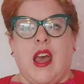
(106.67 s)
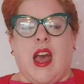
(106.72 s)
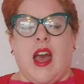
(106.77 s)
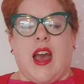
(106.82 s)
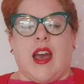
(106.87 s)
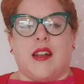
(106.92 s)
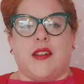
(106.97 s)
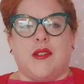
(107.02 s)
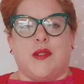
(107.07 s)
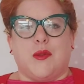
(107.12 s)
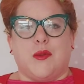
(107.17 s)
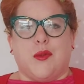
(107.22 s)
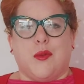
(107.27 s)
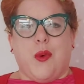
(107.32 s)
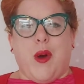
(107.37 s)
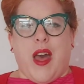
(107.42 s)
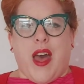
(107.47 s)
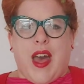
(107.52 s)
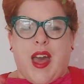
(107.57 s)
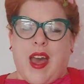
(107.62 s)
and
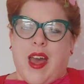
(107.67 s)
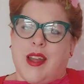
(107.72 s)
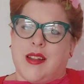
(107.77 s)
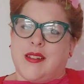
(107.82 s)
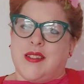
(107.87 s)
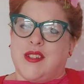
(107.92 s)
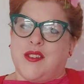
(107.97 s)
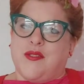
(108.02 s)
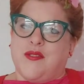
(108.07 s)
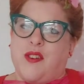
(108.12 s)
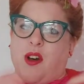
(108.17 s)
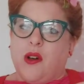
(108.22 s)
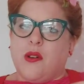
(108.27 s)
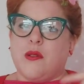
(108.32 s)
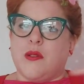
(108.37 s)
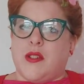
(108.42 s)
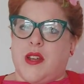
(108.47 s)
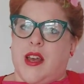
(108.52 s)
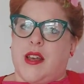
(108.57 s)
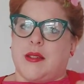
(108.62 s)
where to
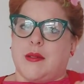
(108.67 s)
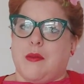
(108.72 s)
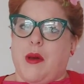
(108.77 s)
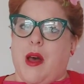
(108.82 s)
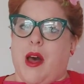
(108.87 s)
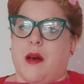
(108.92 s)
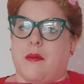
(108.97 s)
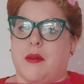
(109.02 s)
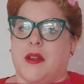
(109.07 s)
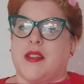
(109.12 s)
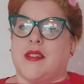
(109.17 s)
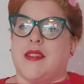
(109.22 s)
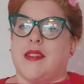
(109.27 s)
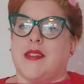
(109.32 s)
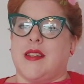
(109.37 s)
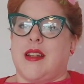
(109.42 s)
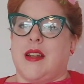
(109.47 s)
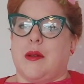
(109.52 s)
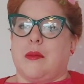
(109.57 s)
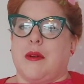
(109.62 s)
fold it as well, because it's
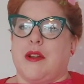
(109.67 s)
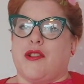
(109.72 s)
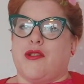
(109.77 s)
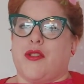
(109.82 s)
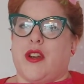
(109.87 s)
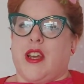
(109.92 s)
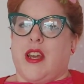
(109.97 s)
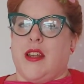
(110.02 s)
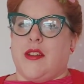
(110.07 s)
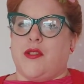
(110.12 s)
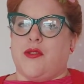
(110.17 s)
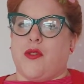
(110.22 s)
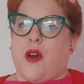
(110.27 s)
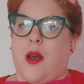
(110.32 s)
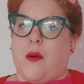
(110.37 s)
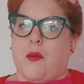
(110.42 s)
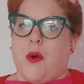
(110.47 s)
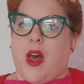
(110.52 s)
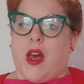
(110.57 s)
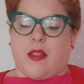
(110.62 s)
a little bit tricky to try
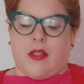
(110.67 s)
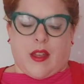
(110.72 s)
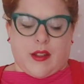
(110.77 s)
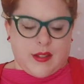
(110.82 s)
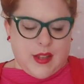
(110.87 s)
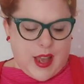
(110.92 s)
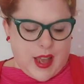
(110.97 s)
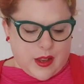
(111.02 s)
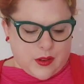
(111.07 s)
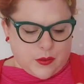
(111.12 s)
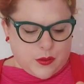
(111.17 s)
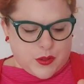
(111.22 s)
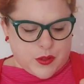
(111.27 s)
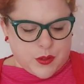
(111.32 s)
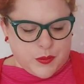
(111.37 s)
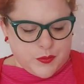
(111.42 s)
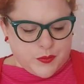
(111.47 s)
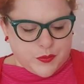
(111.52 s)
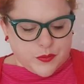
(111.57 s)
and work that out.